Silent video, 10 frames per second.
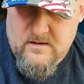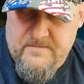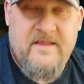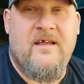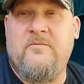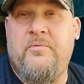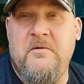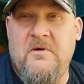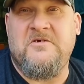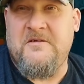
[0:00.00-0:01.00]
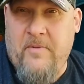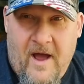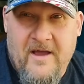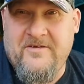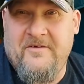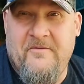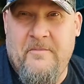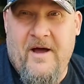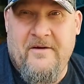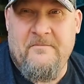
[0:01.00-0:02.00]
that's pretty much the positive
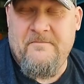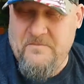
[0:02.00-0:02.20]
about him.